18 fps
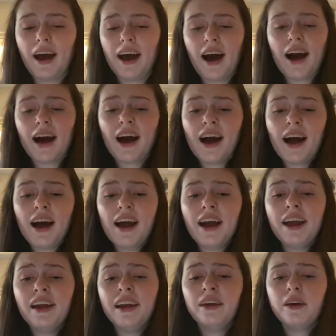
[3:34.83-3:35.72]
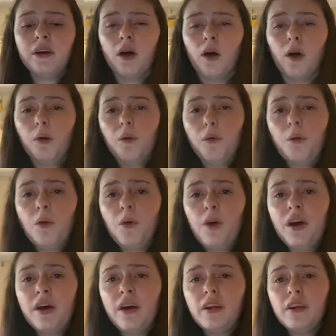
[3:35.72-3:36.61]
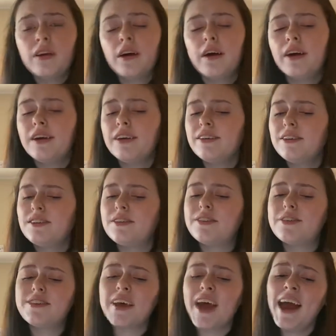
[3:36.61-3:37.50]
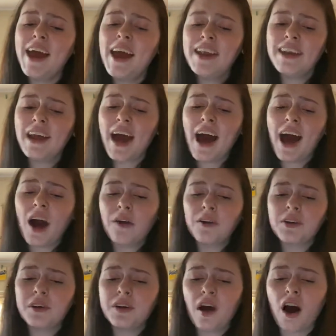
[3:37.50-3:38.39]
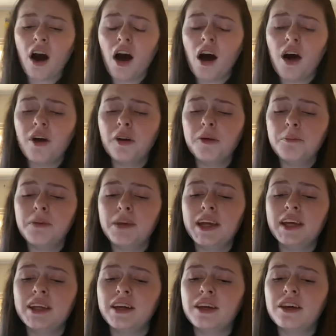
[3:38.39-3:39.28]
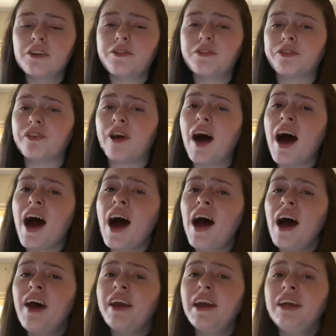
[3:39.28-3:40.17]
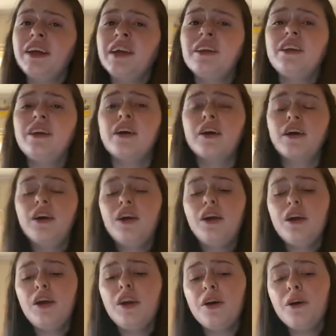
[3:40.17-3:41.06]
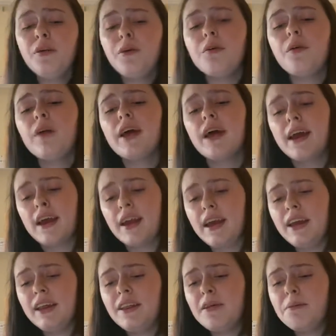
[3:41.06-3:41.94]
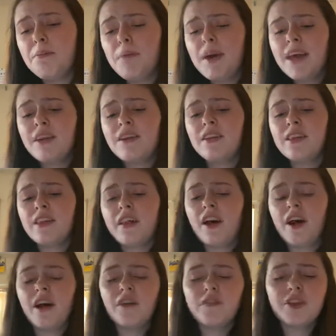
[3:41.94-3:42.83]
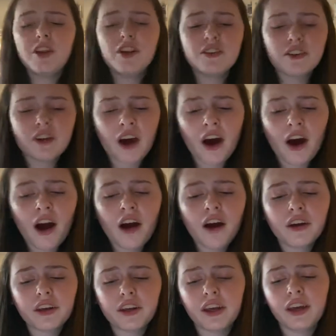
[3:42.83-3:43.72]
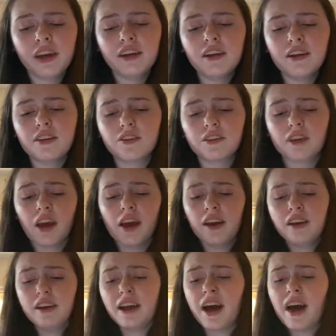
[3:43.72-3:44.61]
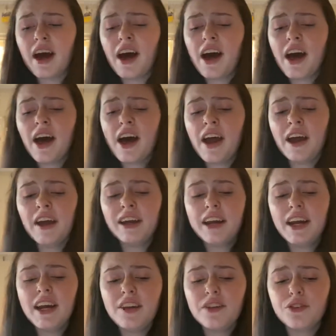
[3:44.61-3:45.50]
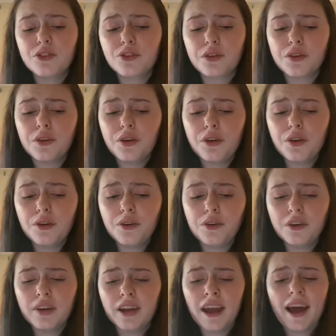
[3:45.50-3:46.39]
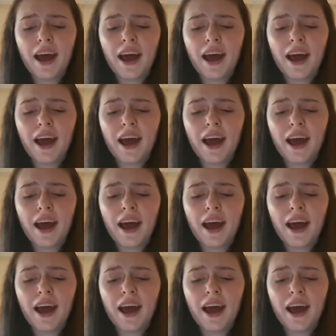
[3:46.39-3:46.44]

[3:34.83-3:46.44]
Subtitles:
I will send out an army to find you in the middle of the darkest night, it's true.